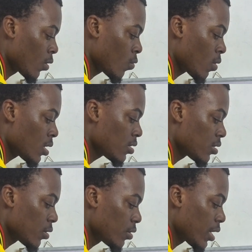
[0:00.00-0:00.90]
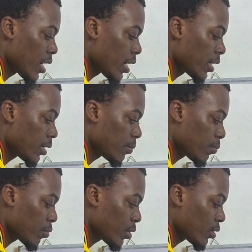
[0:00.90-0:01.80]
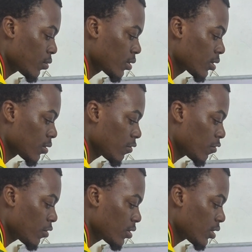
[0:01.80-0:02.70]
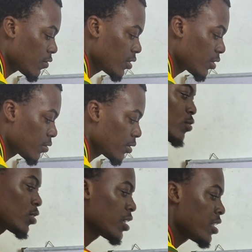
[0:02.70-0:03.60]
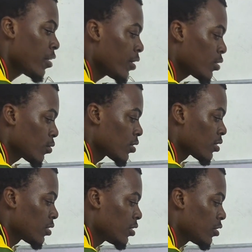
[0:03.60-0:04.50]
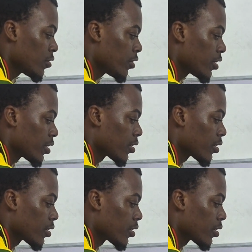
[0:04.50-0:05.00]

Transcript: 109.47 degrees. To the nearest what? Degree.